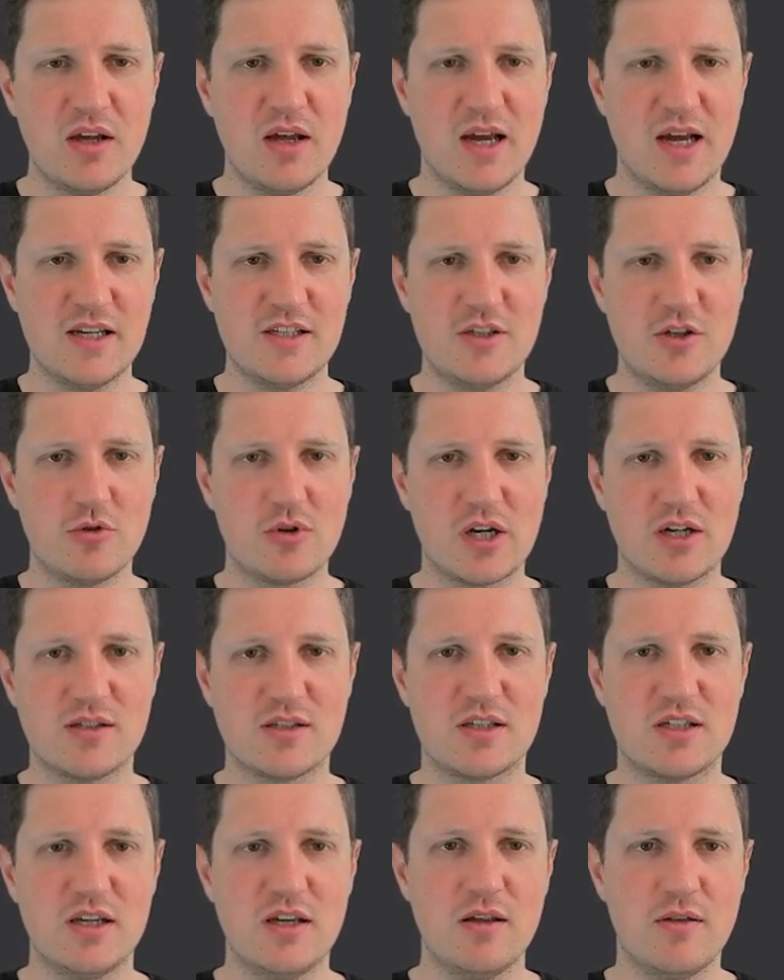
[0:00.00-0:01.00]
As you can
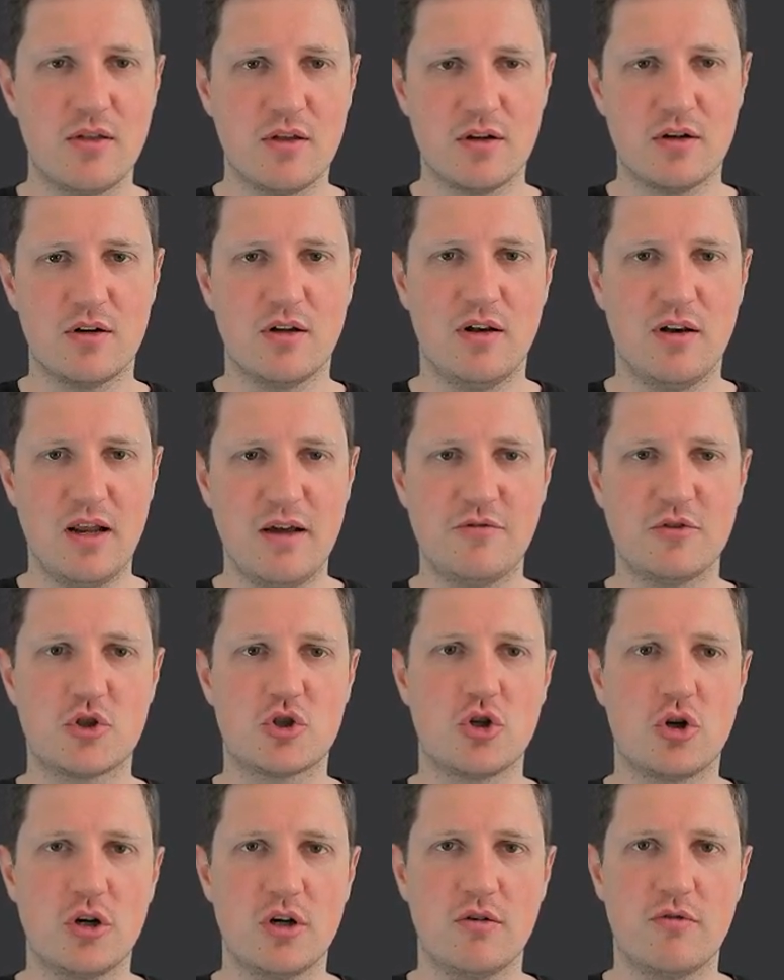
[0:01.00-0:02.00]
see, the left
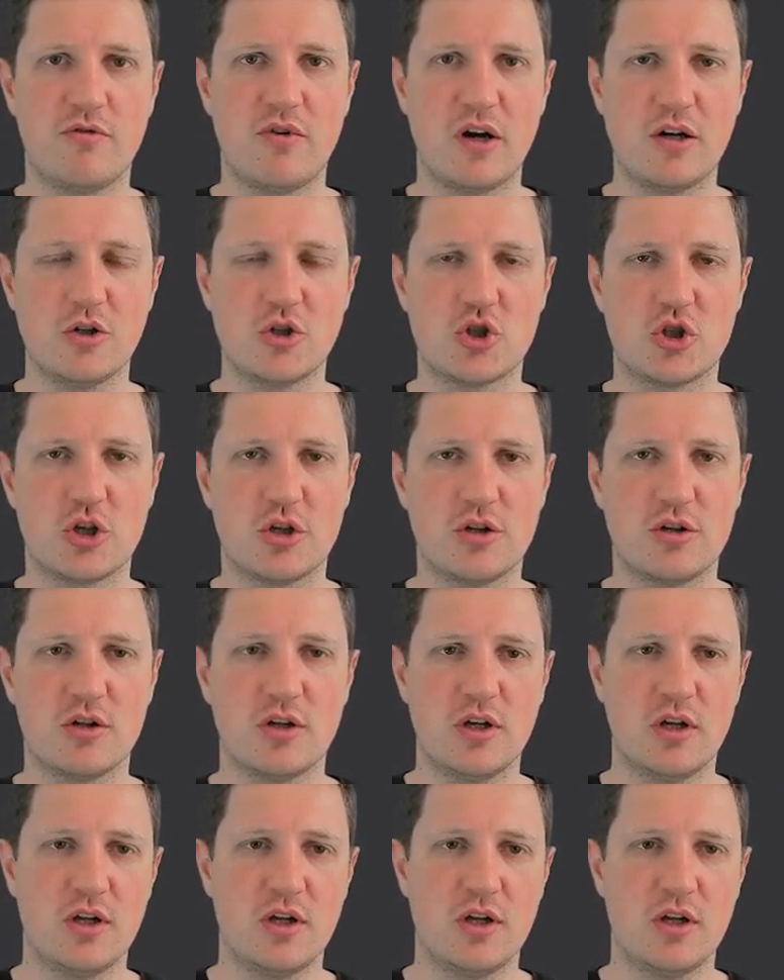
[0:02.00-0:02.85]
join function